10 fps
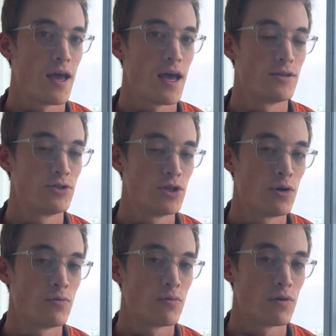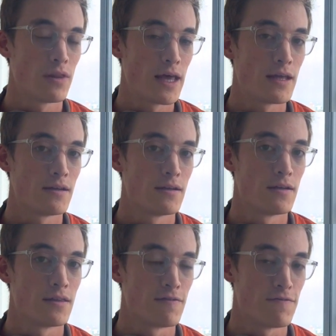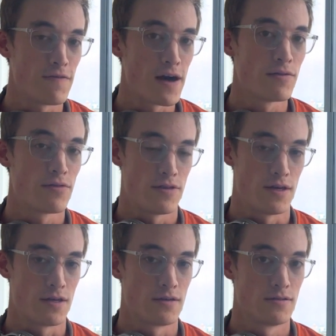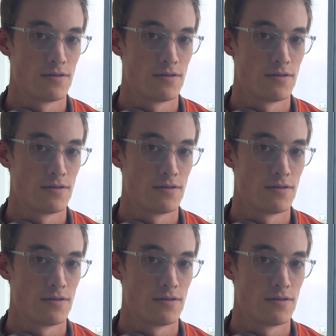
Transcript: And don't let the final thing